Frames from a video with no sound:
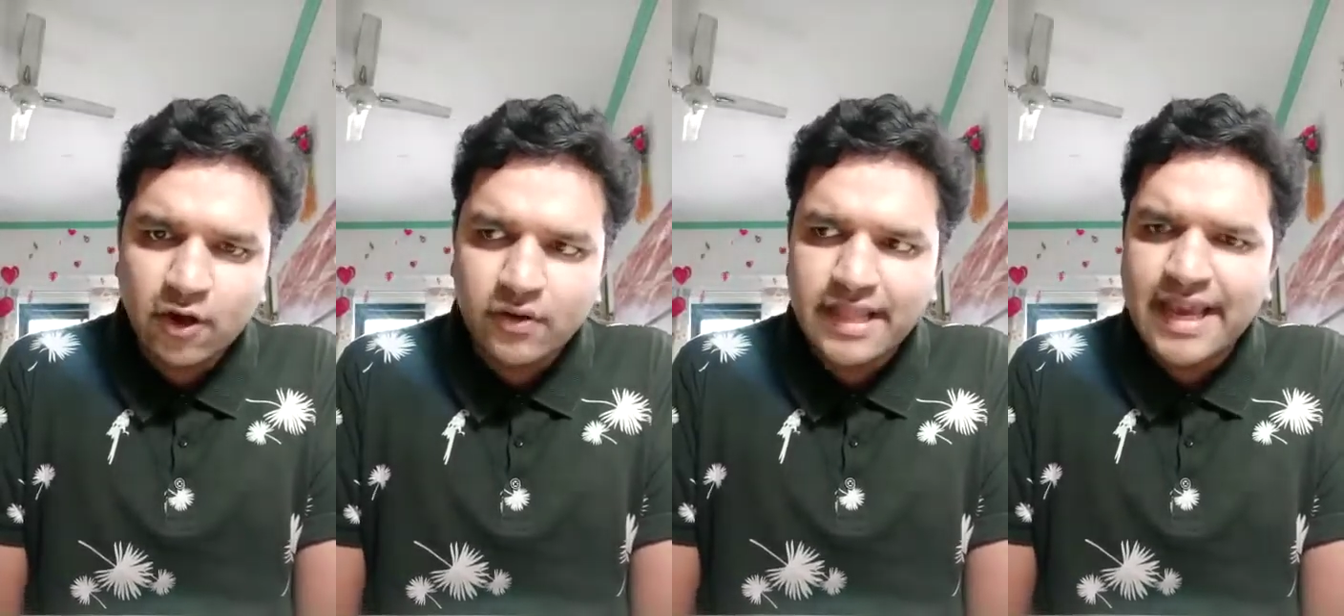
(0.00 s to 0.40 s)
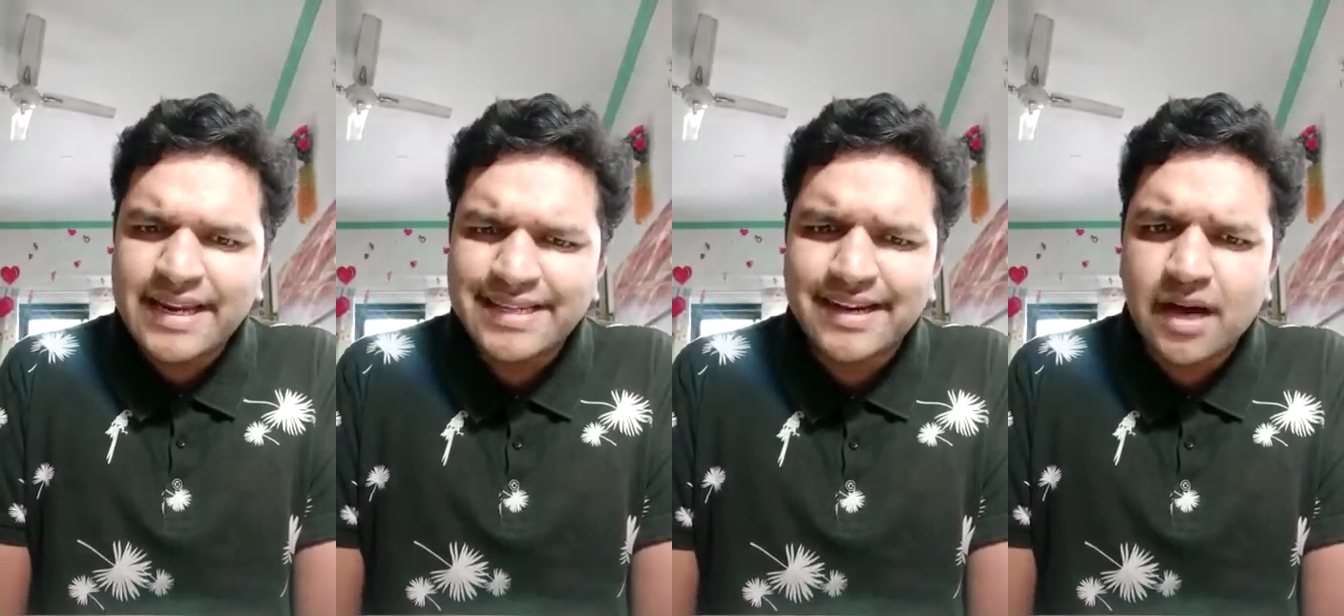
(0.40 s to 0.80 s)
or the
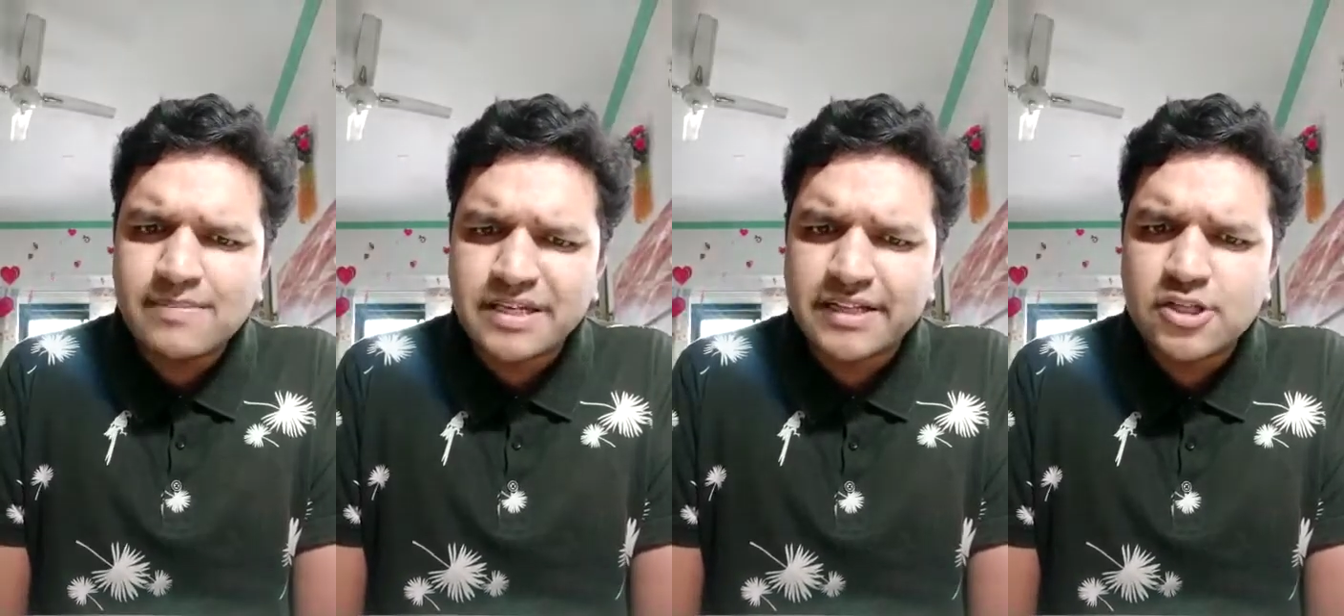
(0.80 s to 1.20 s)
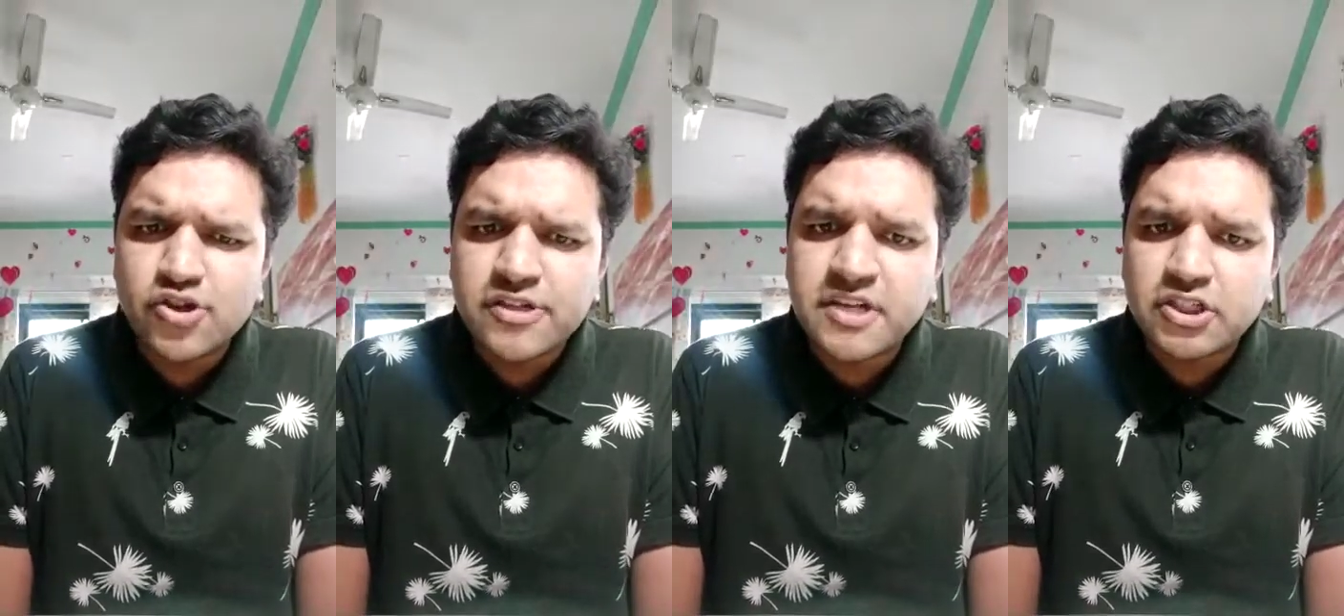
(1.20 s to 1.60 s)
area that comes under the
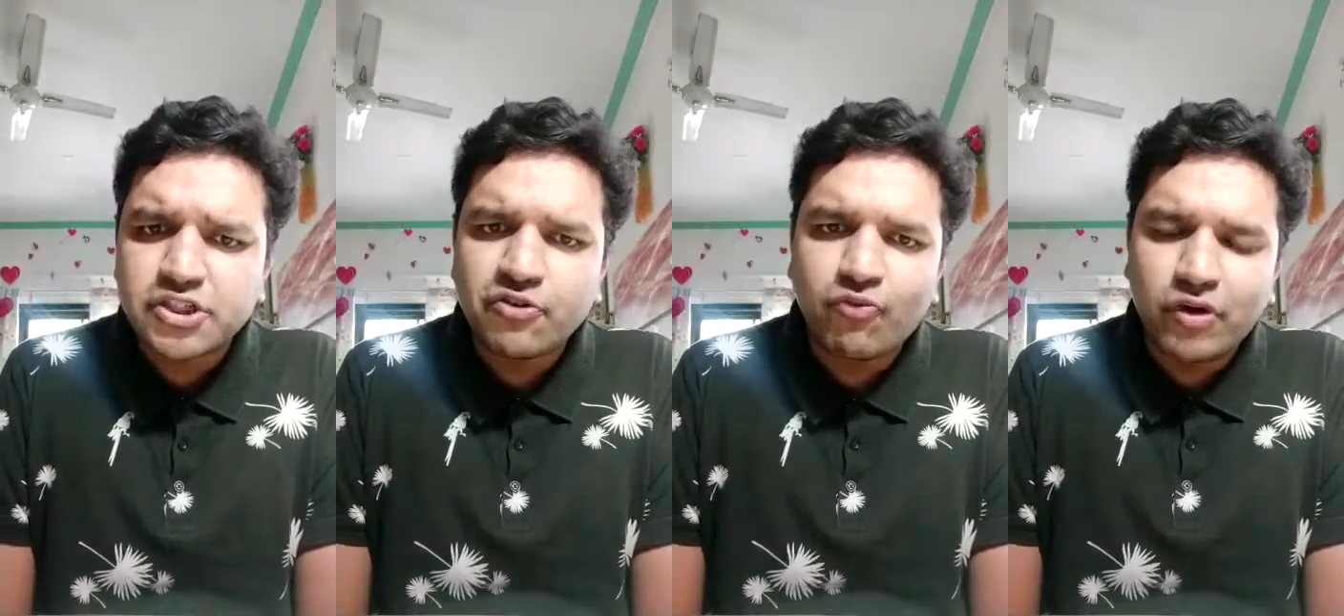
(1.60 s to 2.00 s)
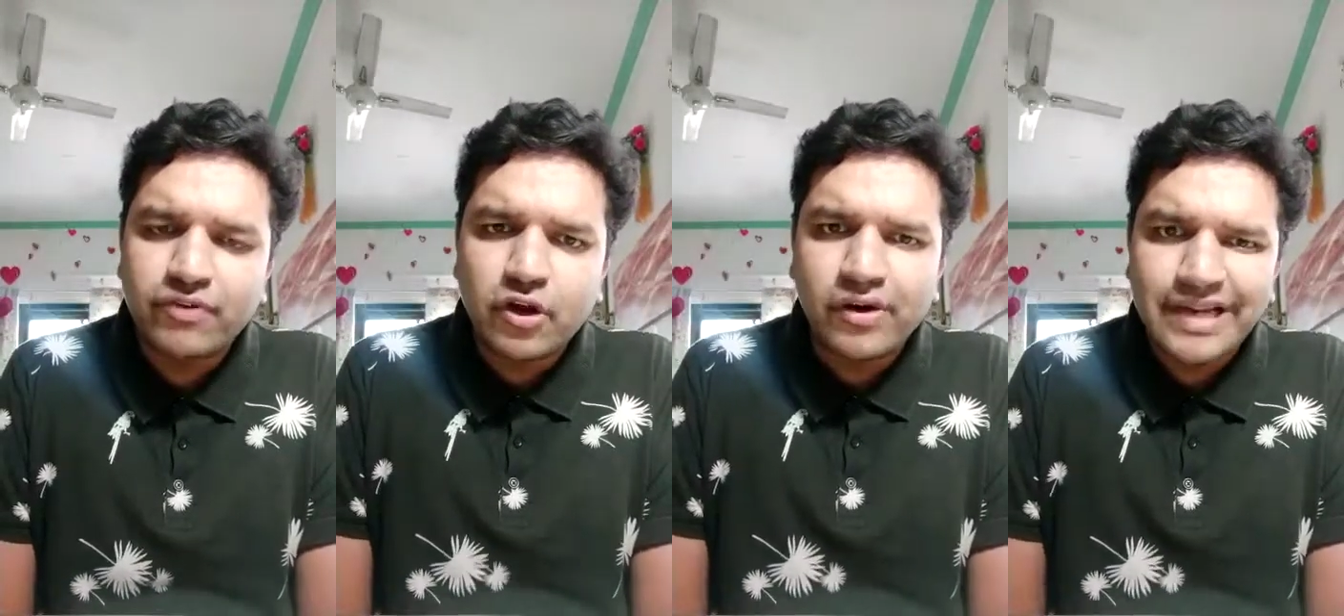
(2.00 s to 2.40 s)
jurisdiction of what
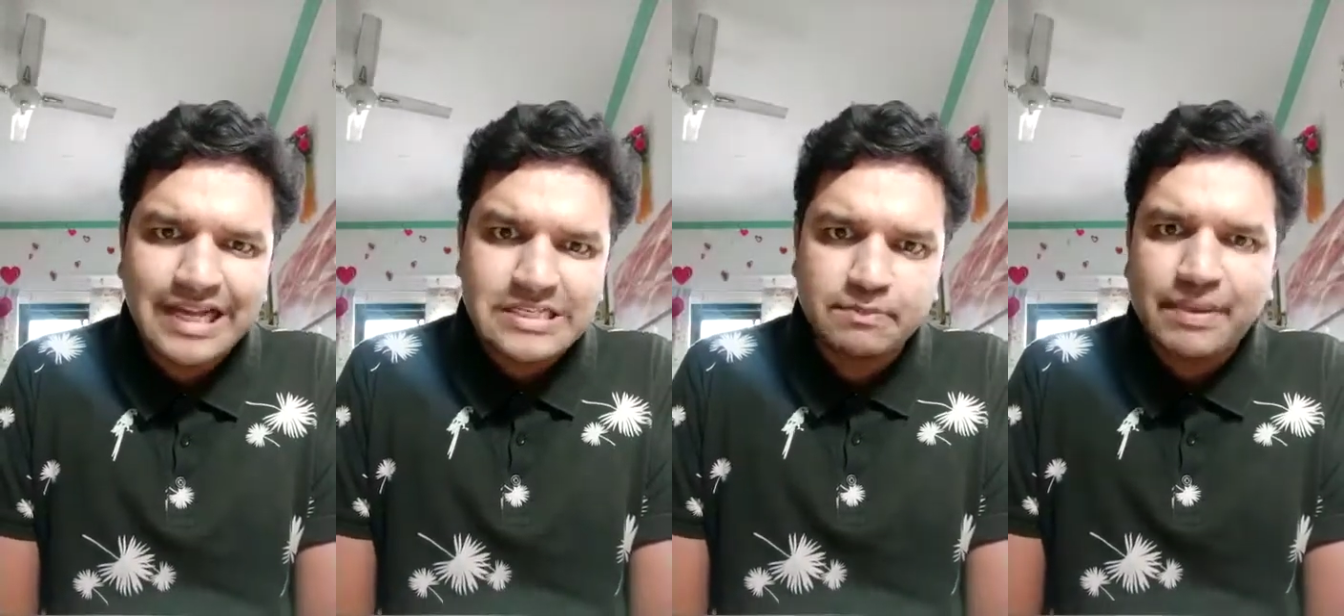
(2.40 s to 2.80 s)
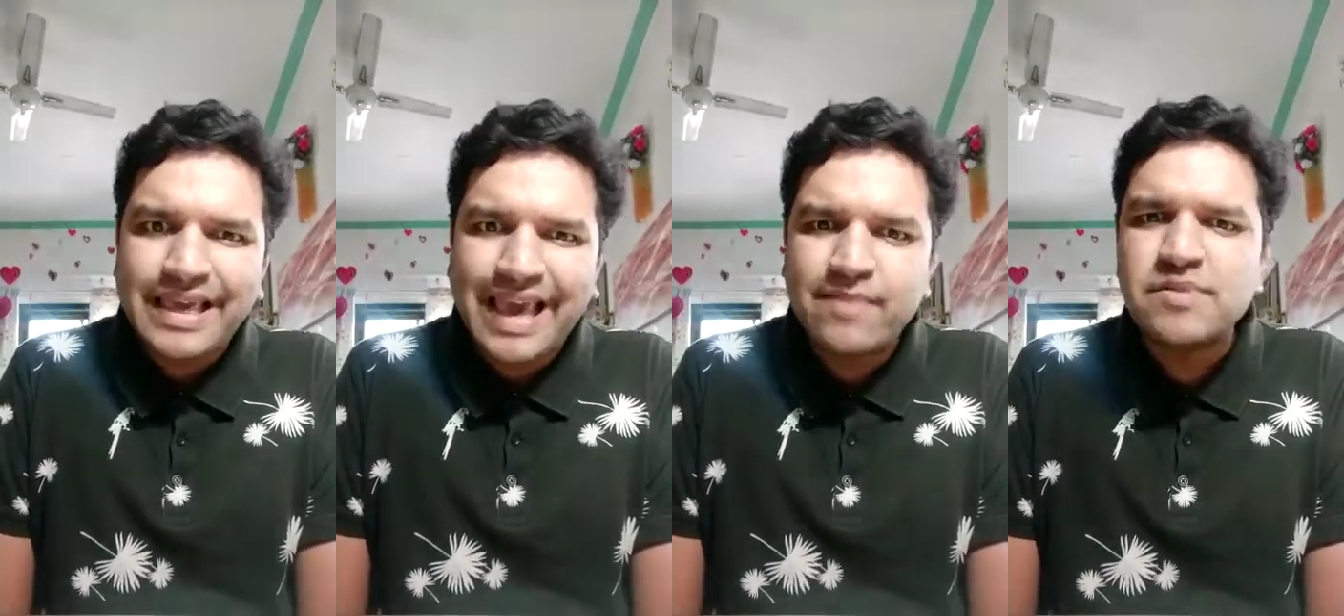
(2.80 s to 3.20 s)
we call as
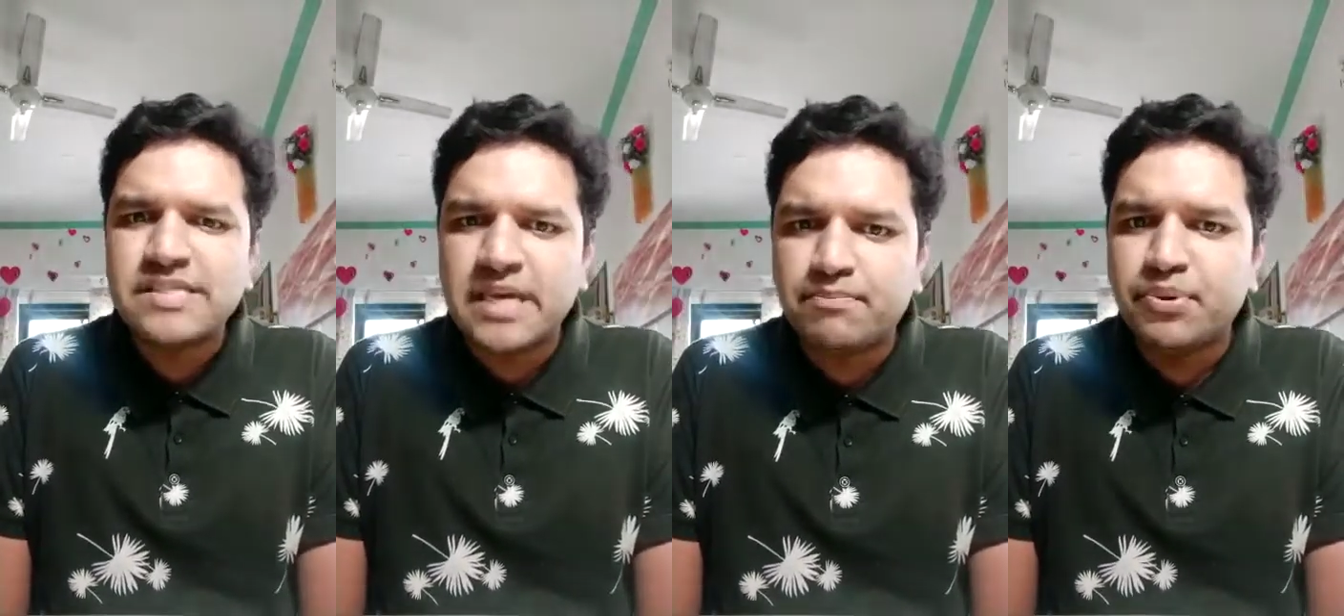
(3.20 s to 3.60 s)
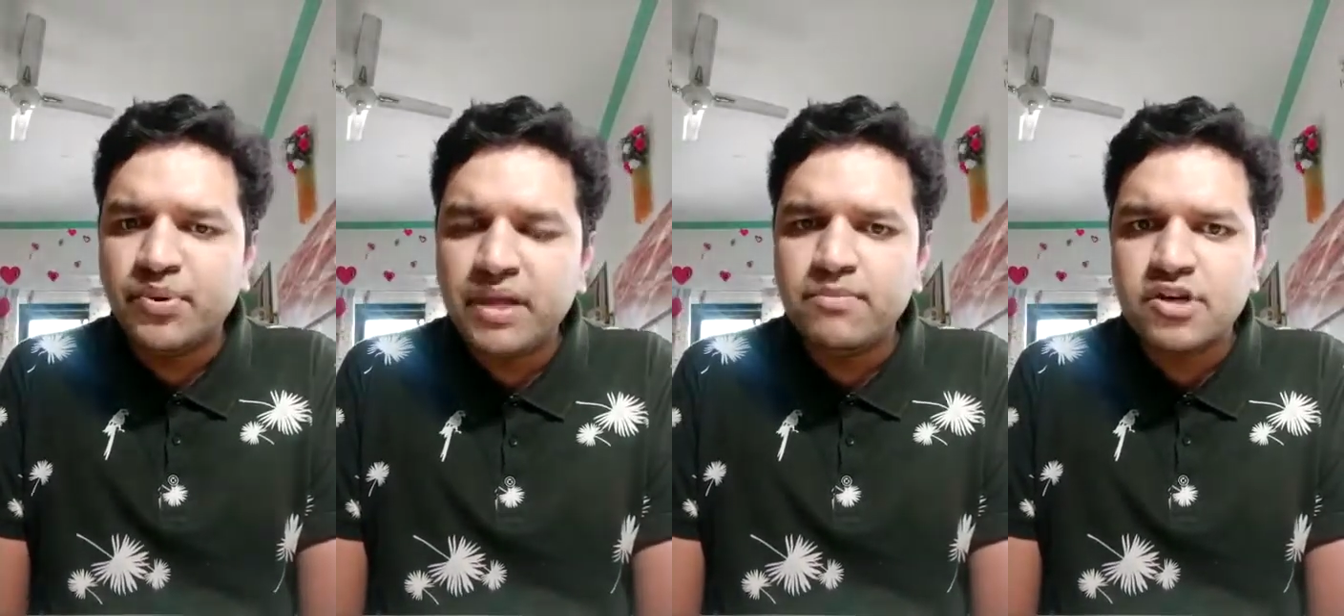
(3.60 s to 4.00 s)
PMC,
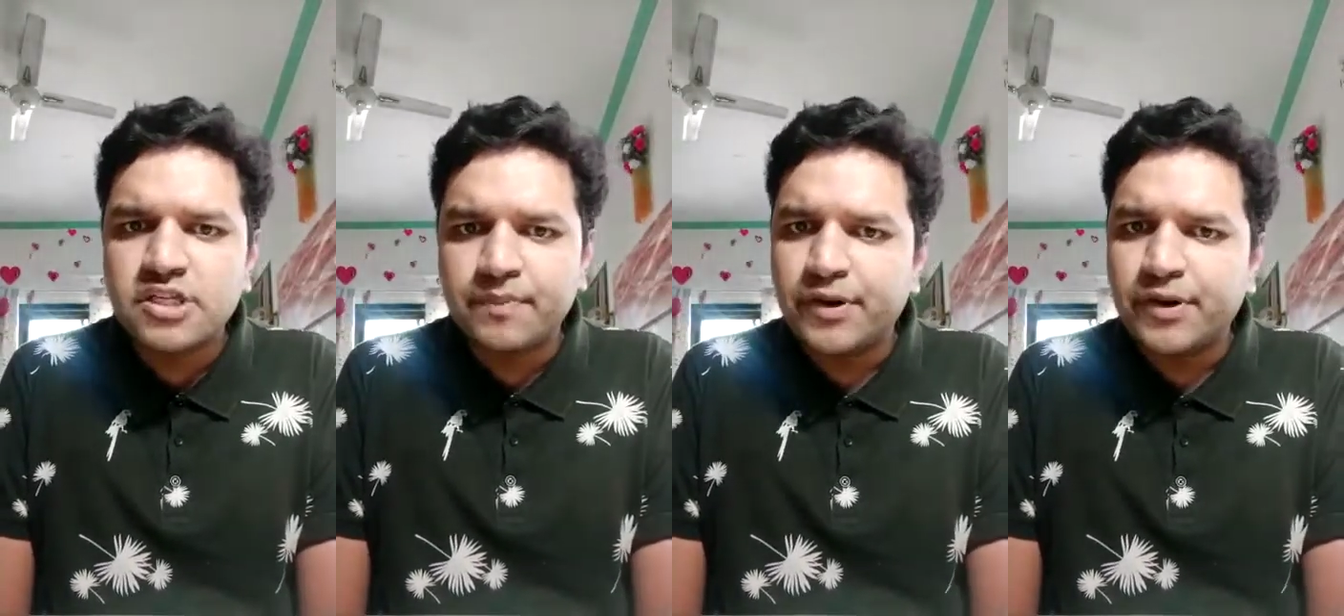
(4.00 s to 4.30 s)
Pune Municipal